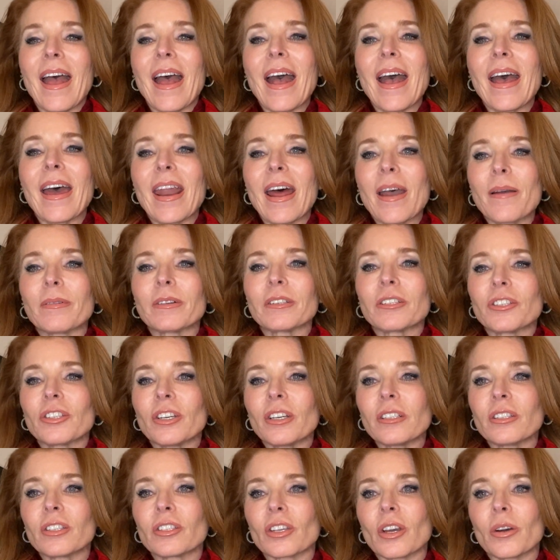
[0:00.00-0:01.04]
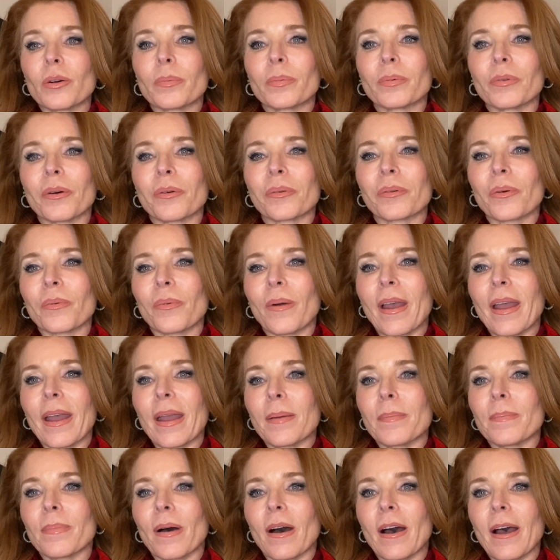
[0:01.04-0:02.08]
And I was just so blown away
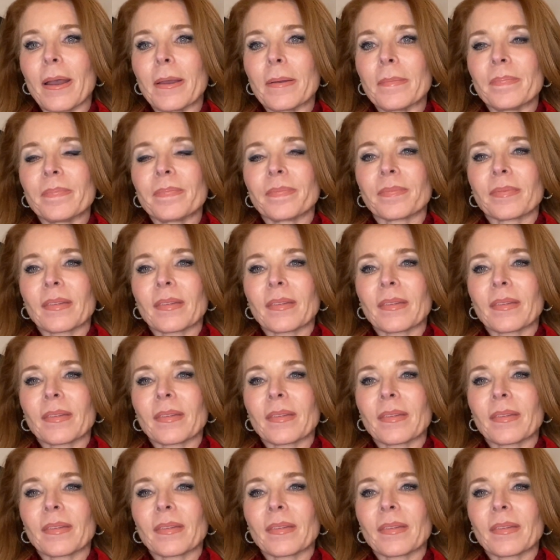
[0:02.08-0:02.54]
by